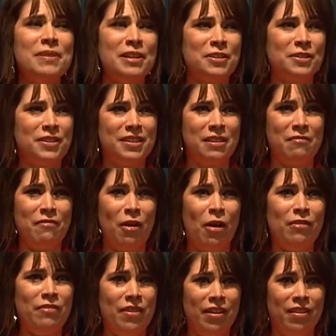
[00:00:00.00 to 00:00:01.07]
been interested in
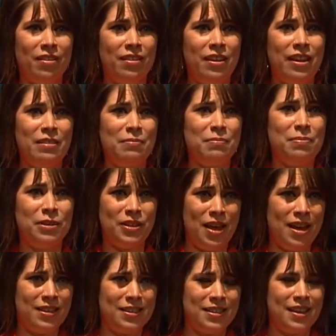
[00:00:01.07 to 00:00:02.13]
vaudeville and
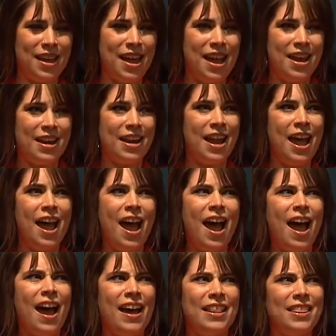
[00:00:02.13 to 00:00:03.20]
burlesque, and
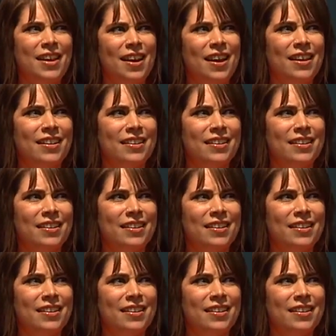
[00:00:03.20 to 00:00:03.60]
I thought,